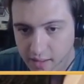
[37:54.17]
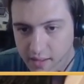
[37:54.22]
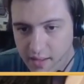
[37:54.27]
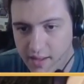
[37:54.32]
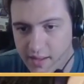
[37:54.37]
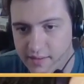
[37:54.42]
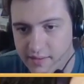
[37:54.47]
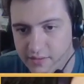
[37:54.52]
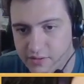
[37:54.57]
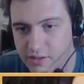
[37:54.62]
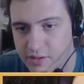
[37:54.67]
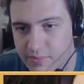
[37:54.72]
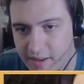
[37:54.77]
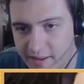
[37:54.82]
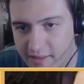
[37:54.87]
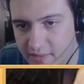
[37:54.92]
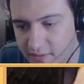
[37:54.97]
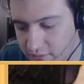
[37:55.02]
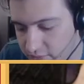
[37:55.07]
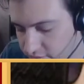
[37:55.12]
is actually make
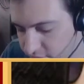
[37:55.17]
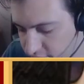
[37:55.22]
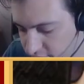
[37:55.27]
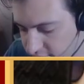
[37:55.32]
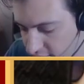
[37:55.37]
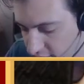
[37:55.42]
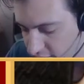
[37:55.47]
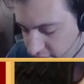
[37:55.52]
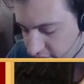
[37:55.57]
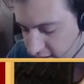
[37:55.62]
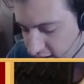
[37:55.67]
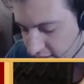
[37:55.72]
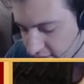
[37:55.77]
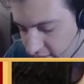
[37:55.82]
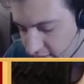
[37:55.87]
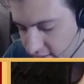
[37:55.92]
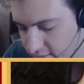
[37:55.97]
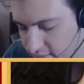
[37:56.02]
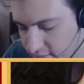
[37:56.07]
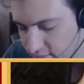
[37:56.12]
this
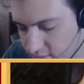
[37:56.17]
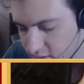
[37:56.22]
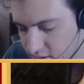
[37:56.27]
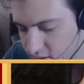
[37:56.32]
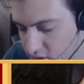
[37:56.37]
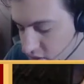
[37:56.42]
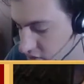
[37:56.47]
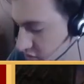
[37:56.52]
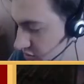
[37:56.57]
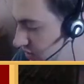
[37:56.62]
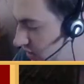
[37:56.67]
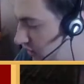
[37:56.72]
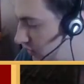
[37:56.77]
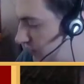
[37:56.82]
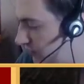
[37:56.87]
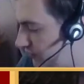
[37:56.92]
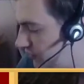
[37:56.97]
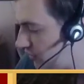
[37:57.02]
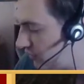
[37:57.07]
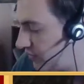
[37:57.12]
self-standing. So
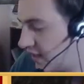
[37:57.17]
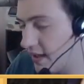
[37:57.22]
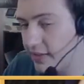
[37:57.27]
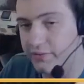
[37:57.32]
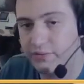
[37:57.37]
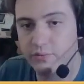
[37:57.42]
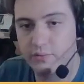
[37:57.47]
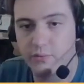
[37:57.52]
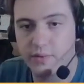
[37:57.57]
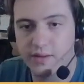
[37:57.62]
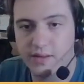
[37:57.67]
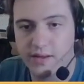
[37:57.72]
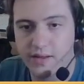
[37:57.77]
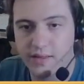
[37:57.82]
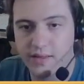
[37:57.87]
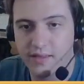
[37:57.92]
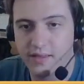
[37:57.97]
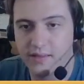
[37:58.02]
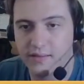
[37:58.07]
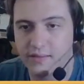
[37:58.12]
for that, we're going to
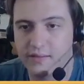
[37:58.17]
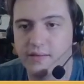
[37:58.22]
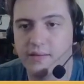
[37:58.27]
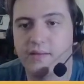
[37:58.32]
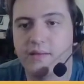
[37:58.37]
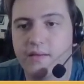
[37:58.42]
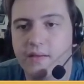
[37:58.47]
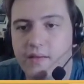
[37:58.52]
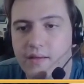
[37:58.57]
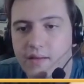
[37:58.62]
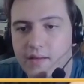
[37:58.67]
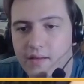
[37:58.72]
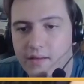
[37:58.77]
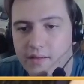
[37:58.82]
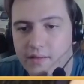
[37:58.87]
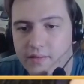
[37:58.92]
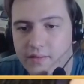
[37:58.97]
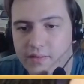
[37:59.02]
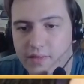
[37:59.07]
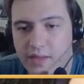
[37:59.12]
need
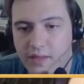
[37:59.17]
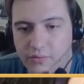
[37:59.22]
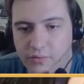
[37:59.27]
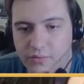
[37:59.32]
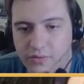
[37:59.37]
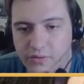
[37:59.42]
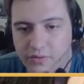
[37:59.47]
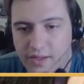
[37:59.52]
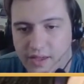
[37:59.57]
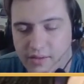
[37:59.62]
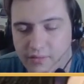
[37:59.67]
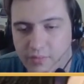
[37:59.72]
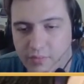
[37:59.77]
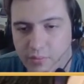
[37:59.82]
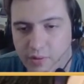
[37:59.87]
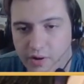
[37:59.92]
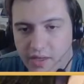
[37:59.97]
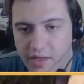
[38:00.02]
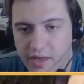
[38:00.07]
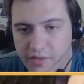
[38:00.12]
these, which are taken from
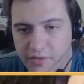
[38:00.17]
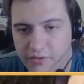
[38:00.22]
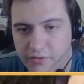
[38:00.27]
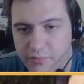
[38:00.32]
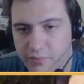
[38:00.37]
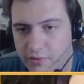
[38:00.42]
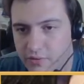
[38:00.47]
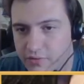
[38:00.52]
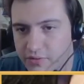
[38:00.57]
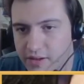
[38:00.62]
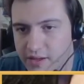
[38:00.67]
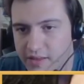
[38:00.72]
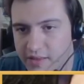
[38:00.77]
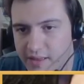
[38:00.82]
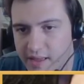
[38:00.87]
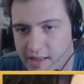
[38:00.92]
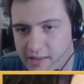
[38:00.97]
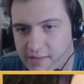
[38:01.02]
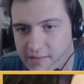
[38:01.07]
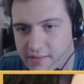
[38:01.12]
one of sprues in
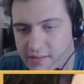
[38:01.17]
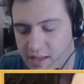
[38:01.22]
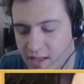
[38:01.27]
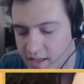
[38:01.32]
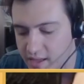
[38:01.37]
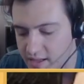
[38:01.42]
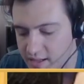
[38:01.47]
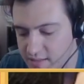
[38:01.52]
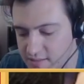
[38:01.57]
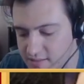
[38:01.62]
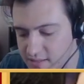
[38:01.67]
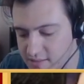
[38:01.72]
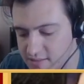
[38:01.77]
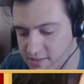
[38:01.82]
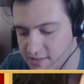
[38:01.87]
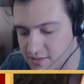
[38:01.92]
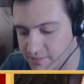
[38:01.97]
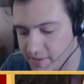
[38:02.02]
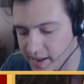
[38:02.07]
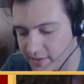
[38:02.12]
that
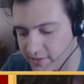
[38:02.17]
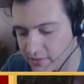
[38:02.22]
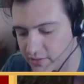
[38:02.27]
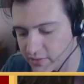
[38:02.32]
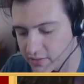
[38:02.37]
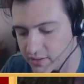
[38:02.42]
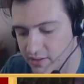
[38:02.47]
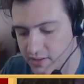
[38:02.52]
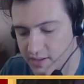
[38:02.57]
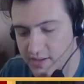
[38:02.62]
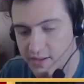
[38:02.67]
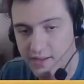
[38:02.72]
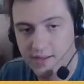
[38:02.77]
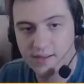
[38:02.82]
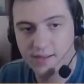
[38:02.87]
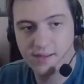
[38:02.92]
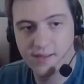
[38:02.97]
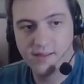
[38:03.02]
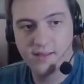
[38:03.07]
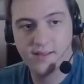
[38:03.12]
Sisters of Battle
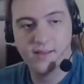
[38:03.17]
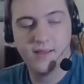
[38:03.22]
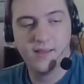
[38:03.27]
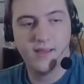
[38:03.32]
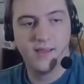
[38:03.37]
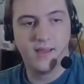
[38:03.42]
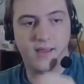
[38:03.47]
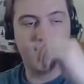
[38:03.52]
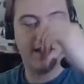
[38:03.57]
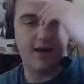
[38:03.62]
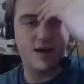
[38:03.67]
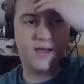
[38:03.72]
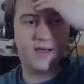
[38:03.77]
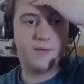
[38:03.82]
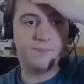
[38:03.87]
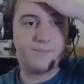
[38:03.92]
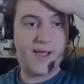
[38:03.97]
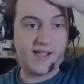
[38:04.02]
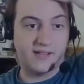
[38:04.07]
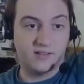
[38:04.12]

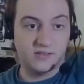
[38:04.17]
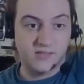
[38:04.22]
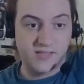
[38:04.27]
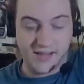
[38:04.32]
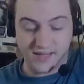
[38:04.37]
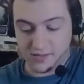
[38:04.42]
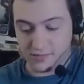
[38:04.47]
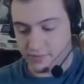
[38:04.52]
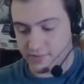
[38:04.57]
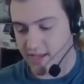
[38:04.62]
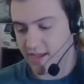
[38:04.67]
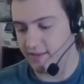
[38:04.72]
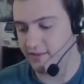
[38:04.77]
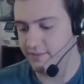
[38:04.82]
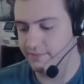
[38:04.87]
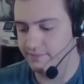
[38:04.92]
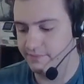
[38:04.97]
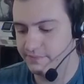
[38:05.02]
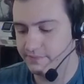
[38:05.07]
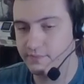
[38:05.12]
Battle Sanctum kit.
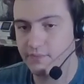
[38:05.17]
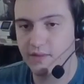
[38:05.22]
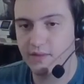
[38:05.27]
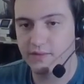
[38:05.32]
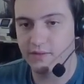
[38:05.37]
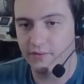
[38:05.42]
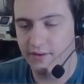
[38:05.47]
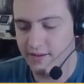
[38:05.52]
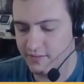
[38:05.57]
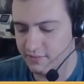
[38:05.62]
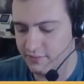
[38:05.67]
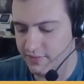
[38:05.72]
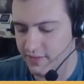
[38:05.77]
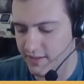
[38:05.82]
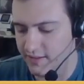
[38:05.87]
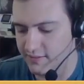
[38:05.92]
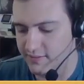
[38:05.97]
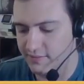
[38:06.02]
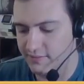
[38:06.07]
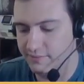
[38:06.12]
So each of
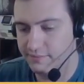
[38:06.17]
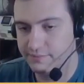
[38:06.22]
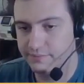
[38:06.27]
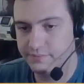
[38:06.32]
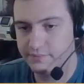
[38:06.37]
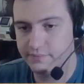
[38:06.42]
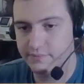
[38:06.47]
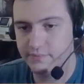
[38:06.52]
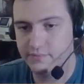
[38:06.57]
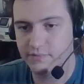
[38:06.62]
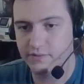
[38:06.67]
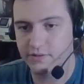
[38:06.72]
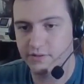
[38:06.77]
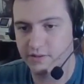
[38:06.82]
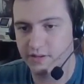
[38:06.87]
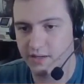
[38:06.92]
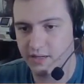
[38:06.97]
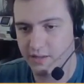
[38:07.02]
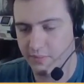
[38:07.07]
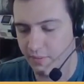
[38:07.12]
these is just
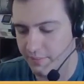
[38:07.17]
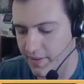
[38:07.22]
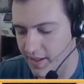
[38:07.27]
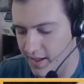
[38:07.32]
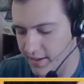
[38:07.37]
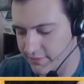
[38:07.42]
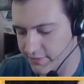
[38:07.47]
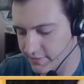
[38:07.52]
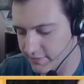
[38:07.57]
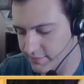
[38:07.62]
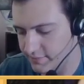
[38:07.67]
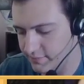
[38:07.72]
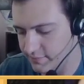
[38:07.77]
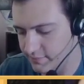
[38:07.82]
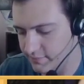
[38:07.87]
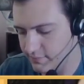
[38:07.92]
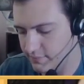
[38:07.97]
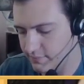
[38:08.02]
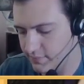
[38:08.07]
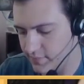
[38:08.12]
going to come apart
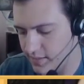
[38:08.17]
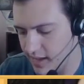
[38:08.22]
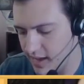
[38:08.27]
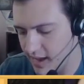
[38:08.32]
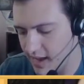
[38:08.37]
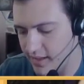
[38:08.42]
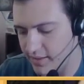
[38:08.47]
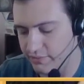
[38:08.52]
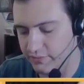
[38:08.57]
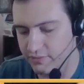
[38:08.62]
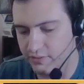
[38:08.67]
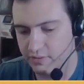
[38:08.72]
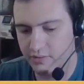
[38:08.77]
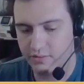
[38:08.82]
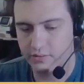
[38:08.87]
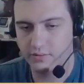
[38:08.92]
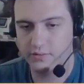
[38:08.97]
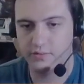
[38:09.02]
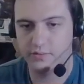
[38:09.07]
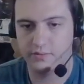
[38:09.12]
and
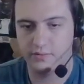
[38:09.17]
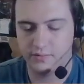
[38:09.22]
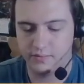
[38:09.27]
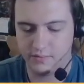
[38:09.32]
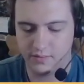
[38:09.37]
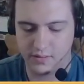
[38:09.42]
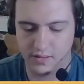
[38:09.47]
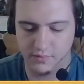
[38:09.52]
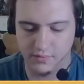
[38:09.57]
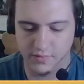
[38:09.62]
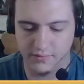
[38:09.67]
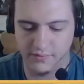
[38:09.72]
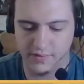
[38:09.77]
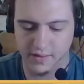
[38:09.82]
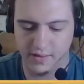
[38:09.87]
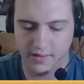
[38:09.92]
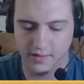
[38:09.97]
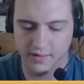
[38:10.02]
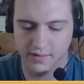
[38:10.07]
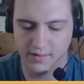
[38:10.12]
get rid of our
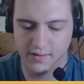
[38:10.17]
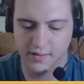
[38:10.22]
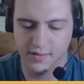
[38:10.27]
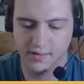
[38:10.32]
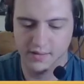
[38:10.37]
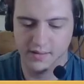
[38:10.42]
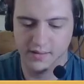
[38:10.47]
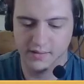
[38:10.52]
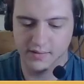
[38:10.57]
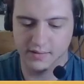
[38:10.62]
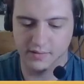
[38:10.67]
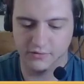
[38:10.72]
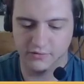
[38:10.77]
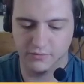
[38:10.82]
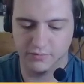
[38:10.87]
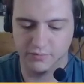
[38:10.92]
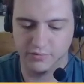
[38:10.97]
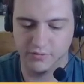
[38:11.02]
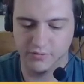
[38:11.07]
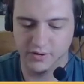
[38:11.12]
little
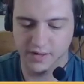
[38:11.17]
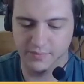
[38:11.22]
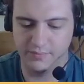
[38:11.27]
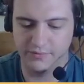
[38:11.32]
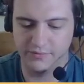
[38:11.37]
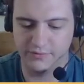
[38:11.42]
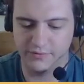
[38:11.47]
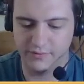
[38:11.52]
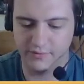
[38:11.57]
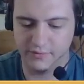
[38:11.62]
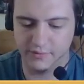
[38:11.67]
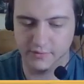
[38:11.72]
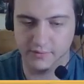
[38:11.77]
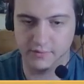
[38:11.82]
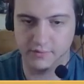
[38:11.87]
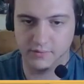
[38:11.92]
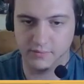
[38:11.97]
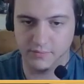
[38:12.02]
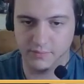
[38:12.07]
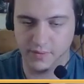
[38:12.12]
sprue nibs.
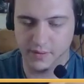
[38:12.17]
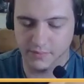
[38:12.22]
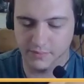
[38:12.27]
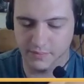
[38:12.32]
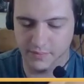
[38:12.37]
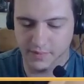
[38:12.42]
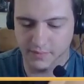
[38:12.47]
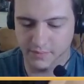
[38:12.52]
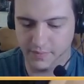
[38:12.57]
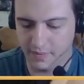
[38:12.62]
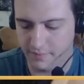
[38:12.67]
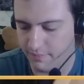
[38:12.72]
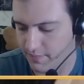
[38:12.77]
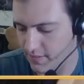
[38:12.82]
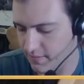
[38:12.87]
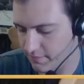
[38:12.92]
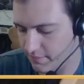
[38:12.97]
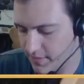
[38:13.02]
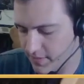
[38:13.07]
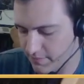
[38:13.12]
Pip, pip, pip, pip,
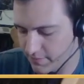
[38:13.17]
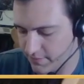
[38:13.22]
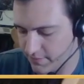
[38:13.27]
pip.